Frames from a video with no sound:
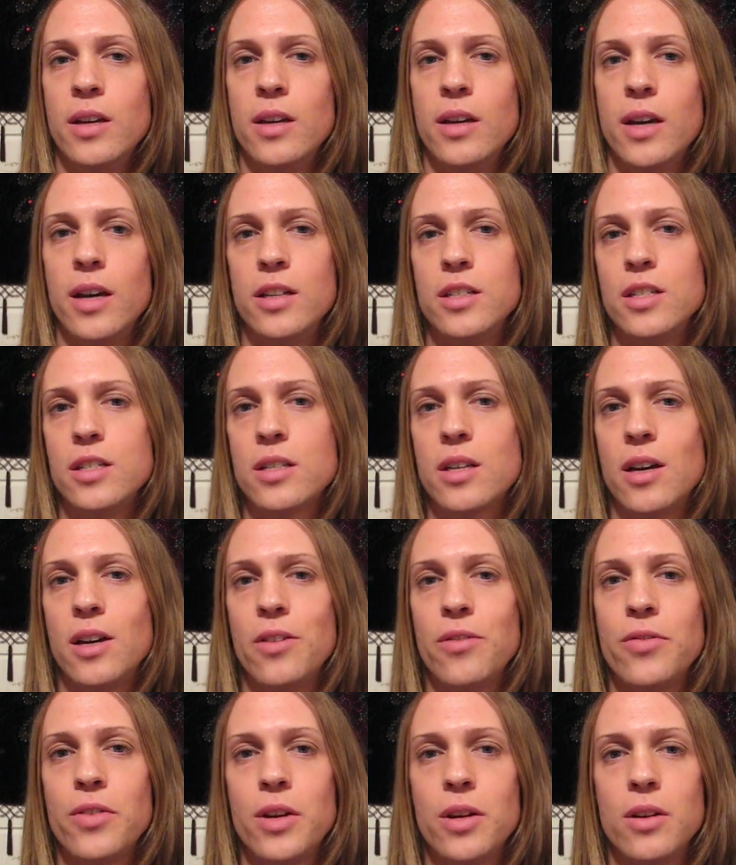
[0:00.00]
I just kind
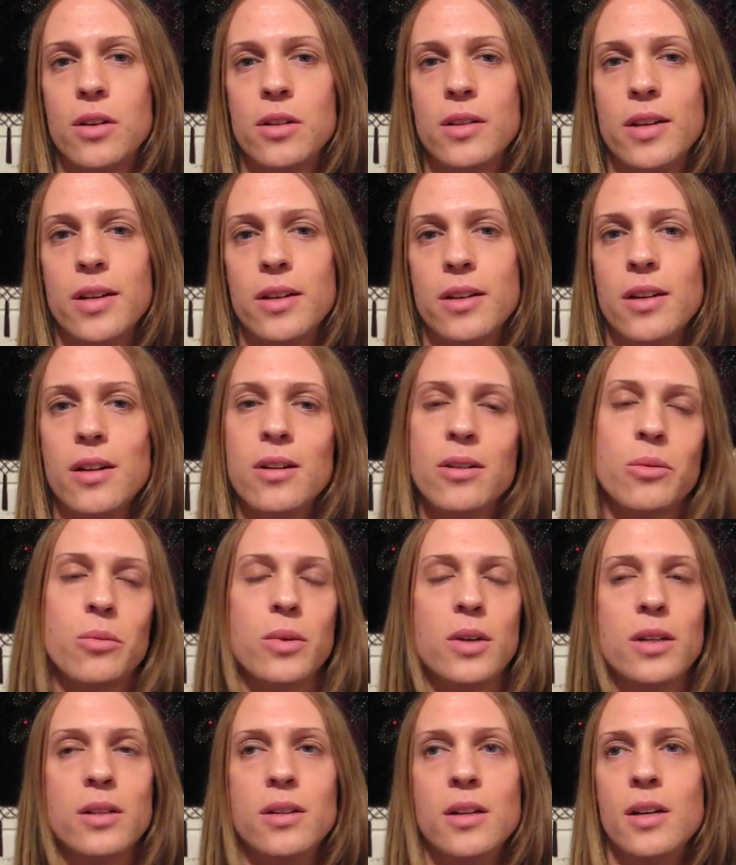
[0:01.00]
of figured like, oh,
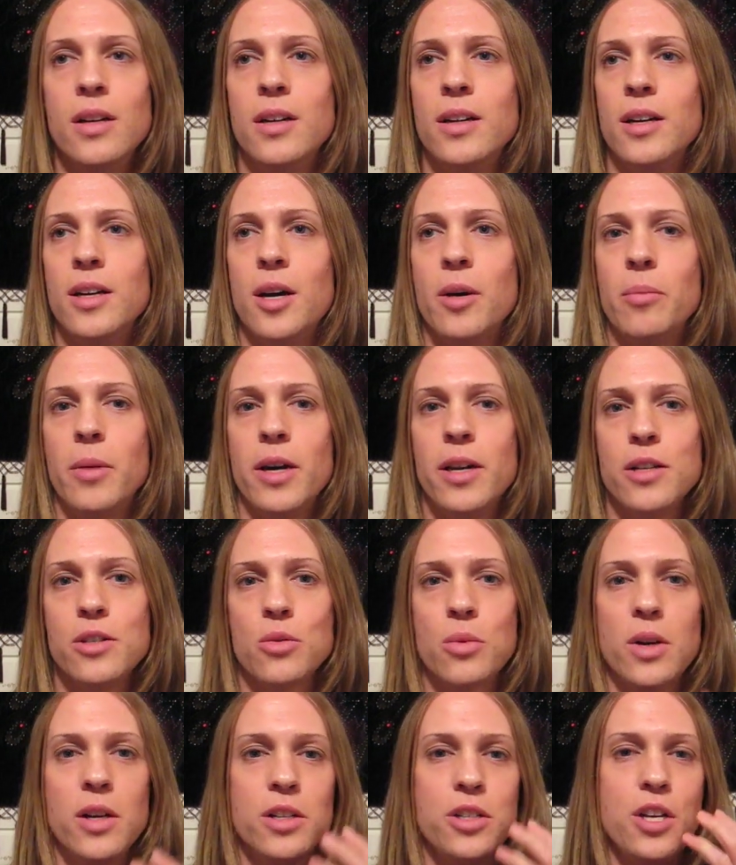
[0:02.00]
well, I might
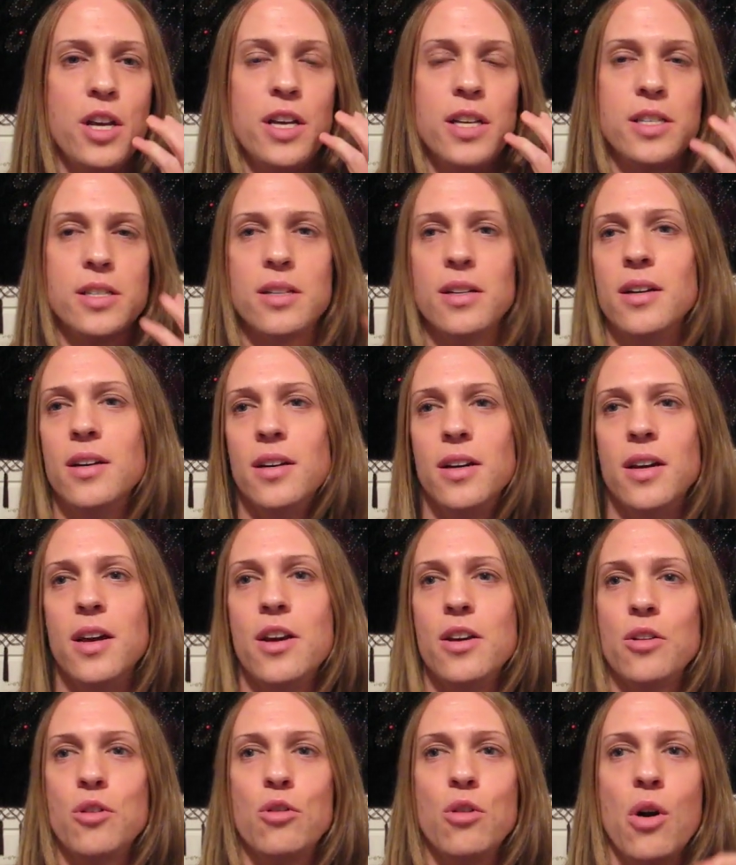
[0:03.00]
as well just
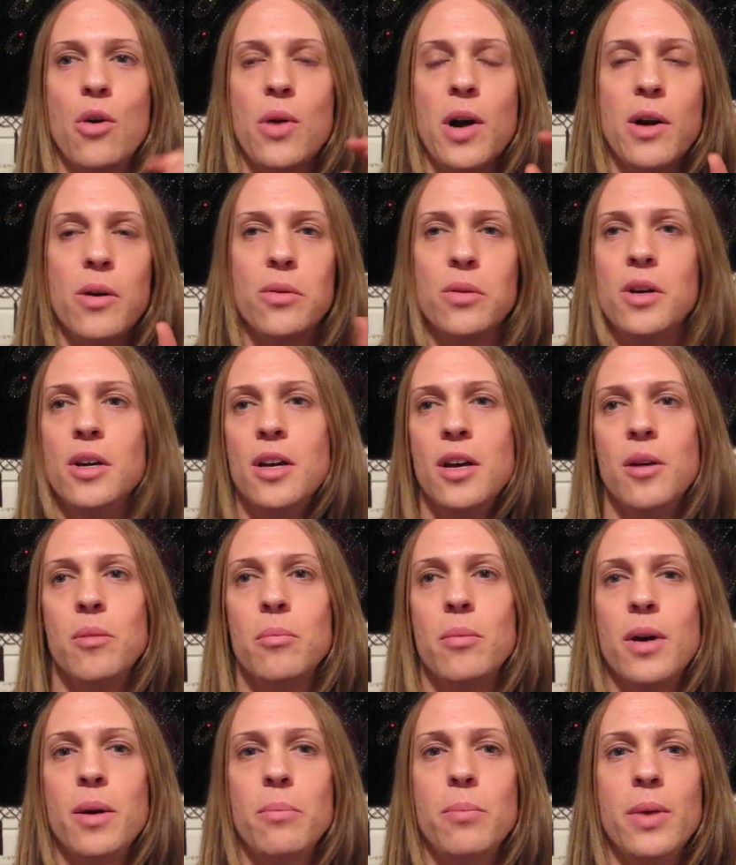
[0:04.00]
grow out
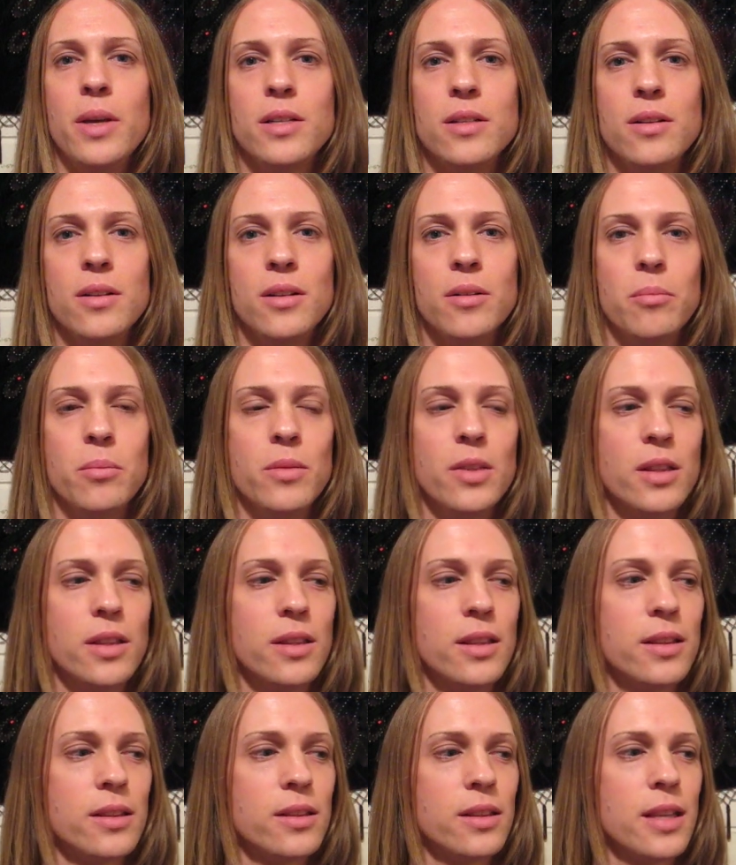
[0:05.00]
my
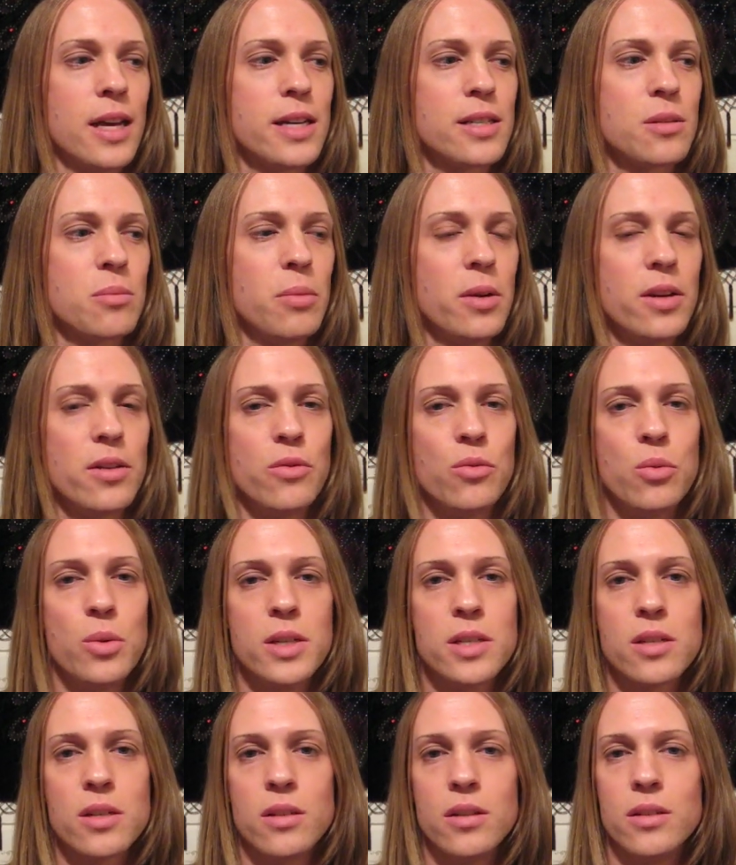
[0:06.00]
last bit of
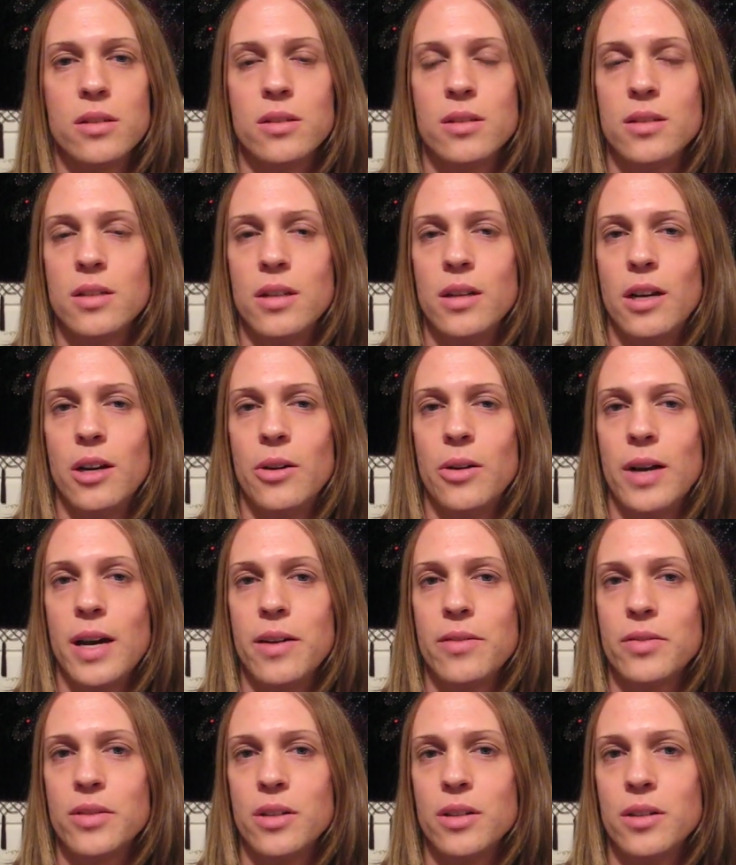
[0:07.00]
whiskers, you know,
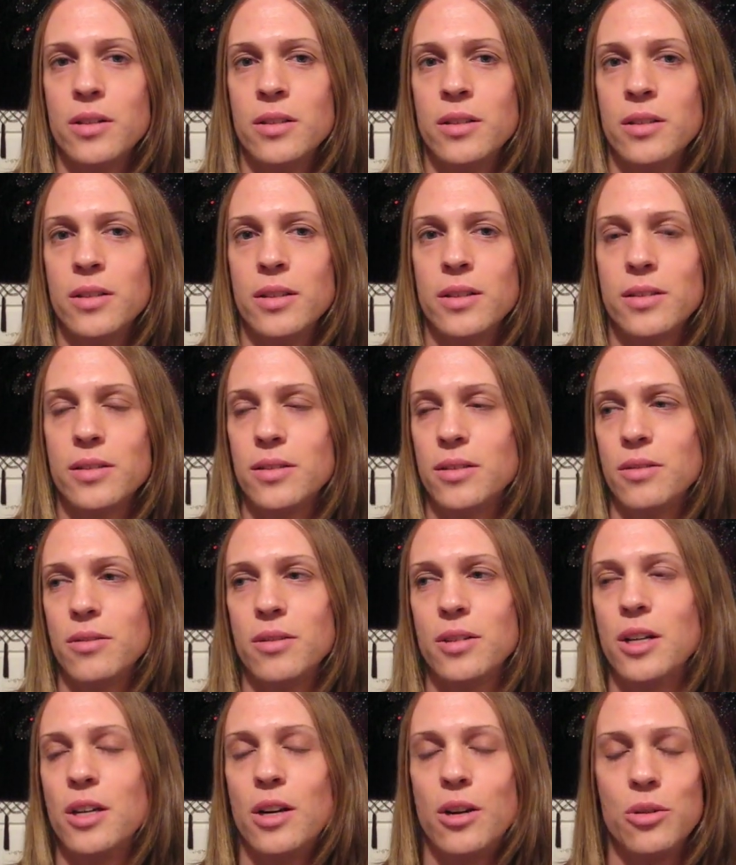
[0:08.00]
after,
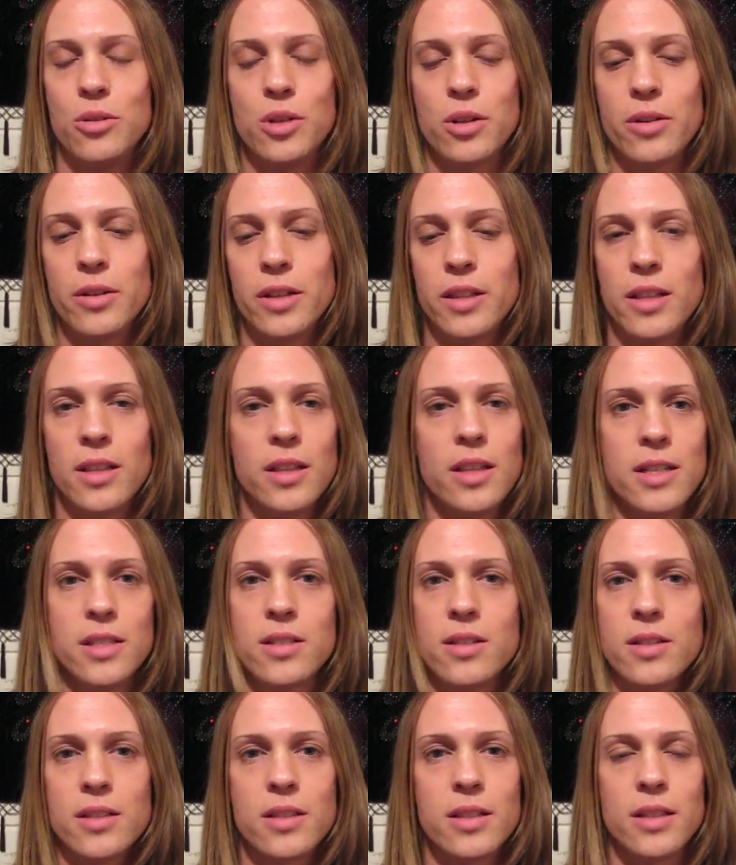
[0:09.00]
you know, during the
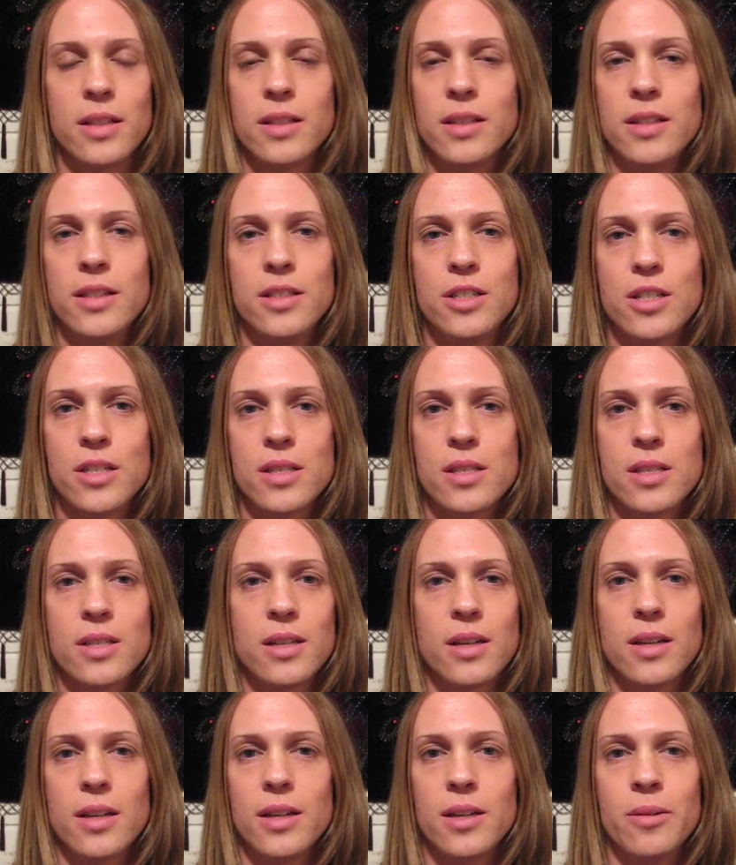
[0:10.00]
laser thing, and just
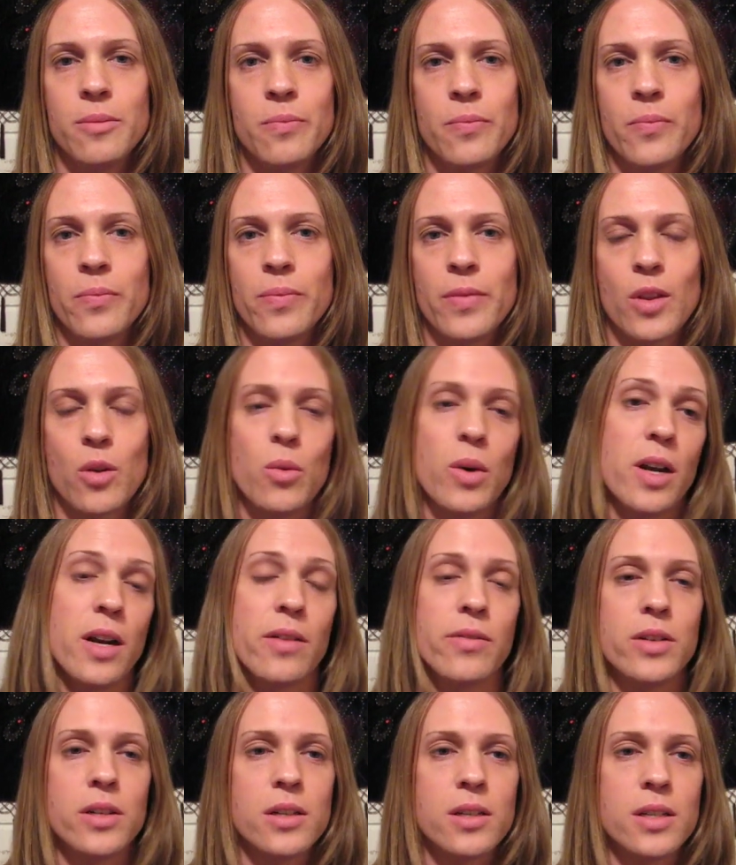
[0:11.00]

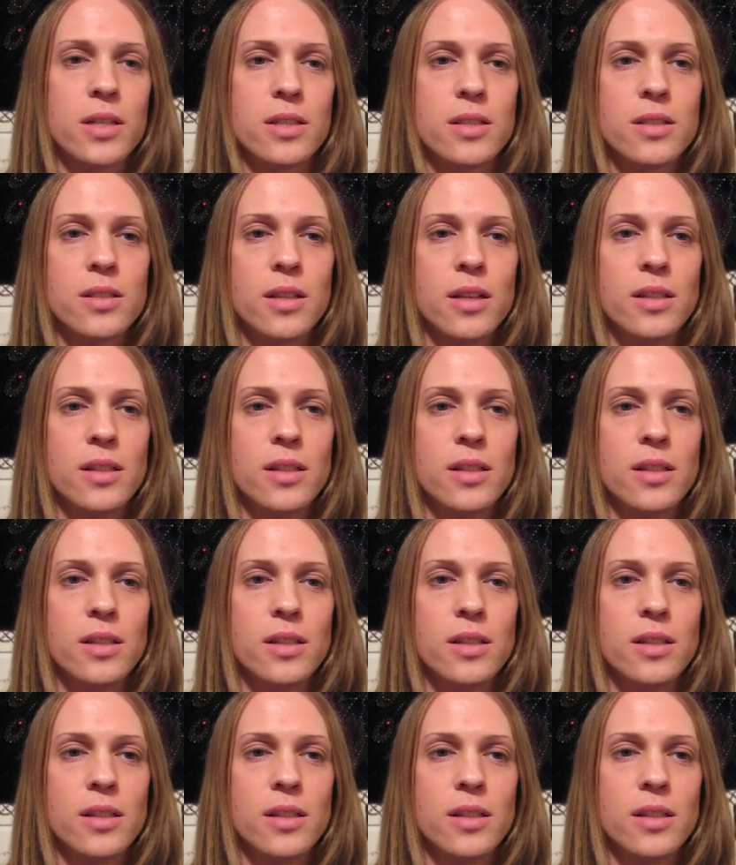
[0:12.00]
whatever, because